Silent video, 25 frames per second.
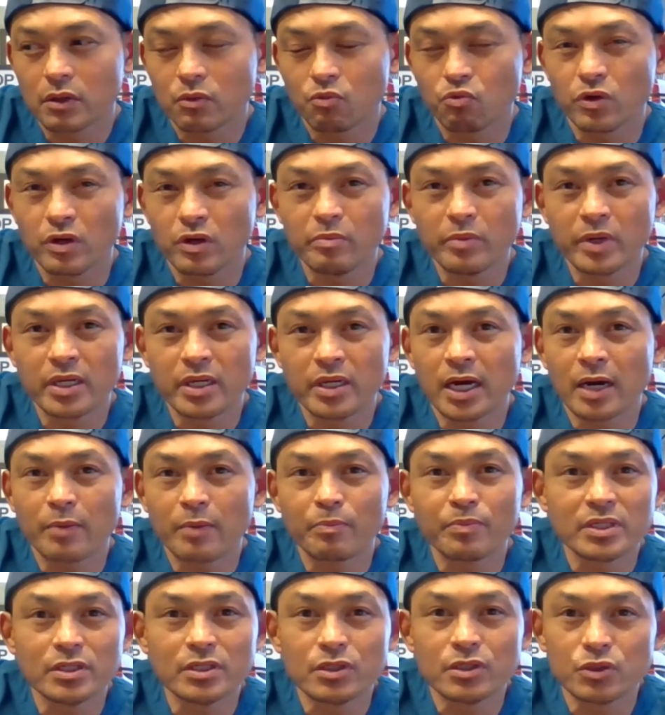we may not
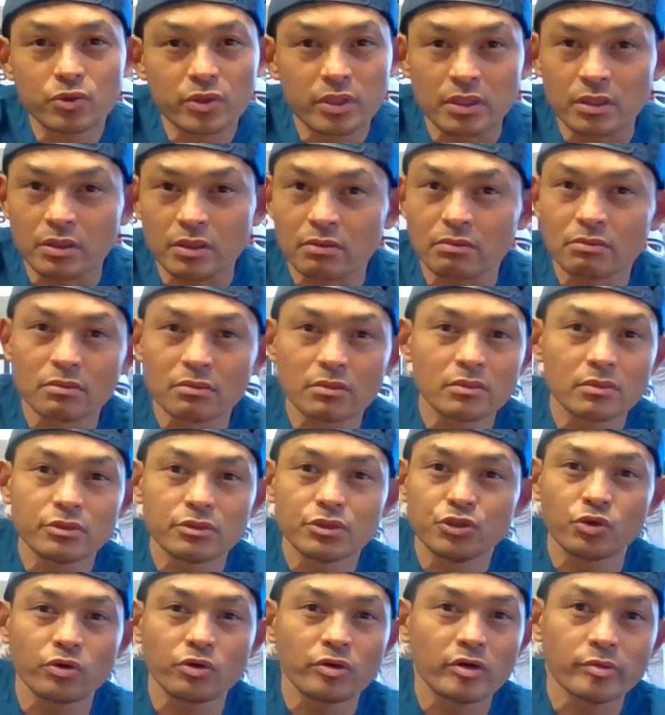be doing
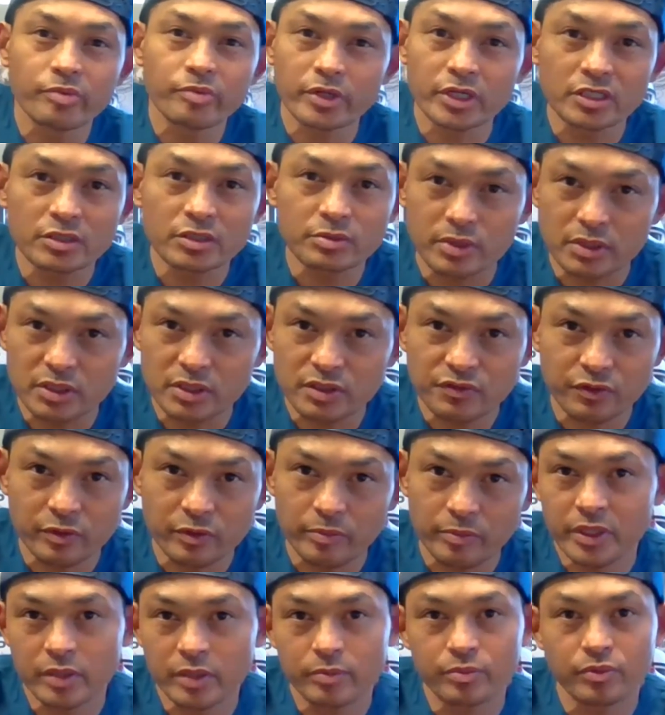joint replacements for
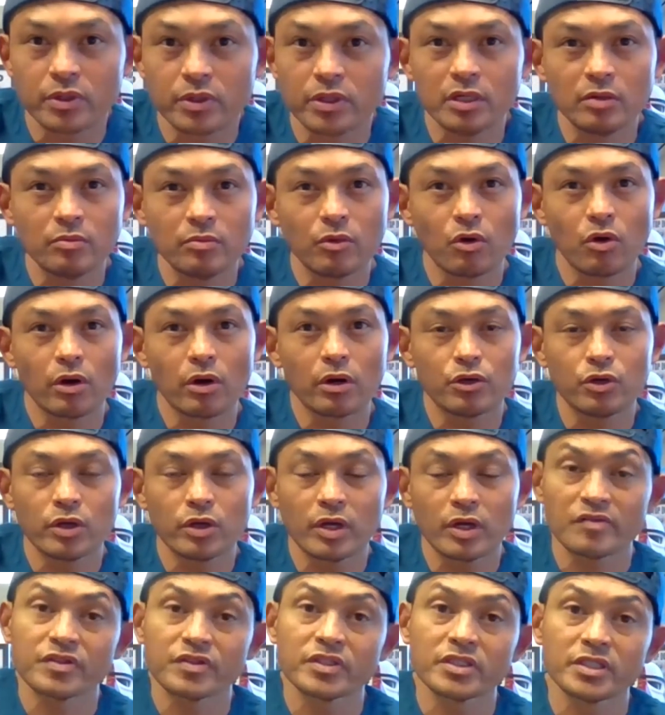people anymore. You
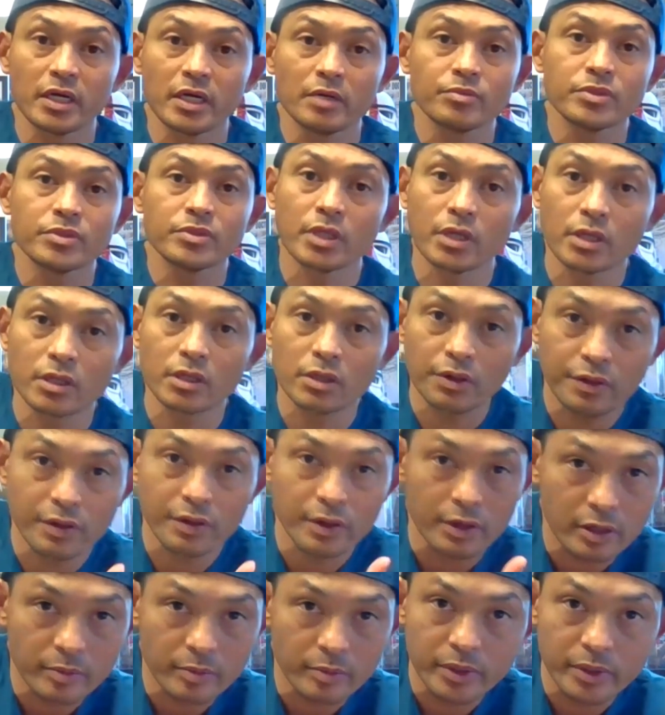have stem cell
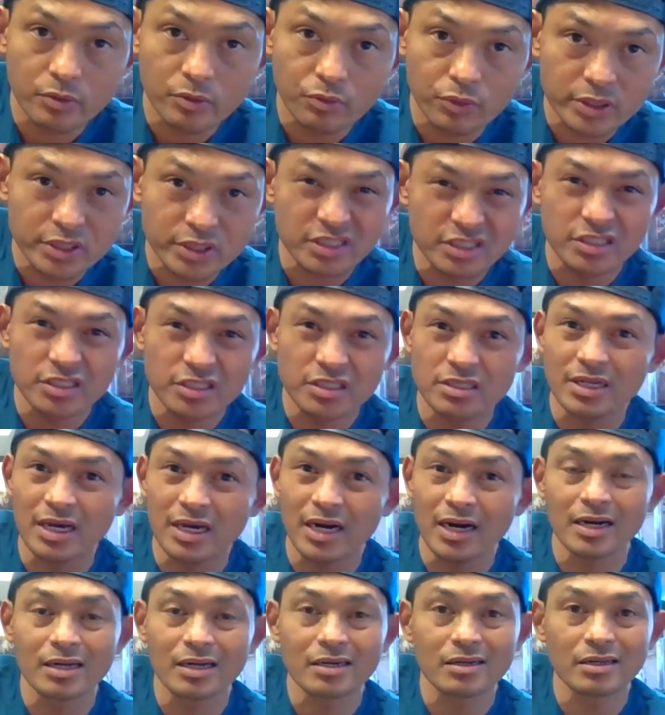therapy, which is
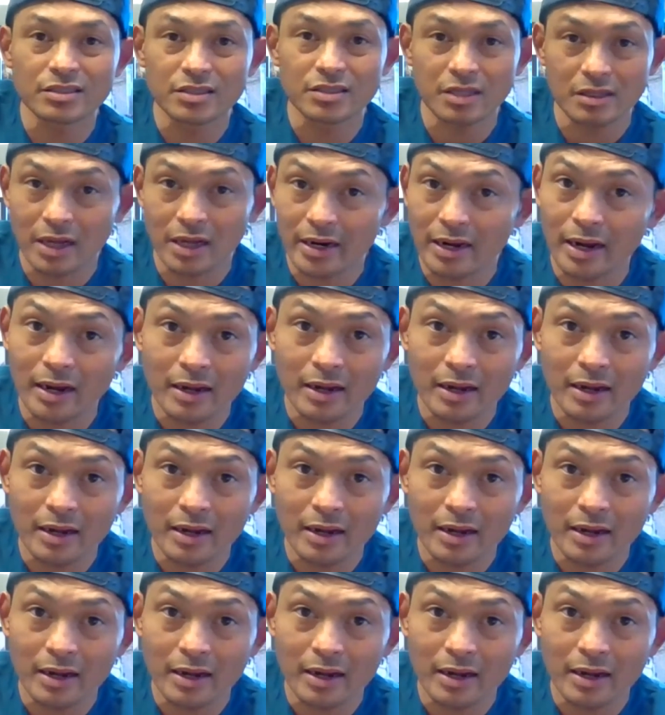not it's oh, a lot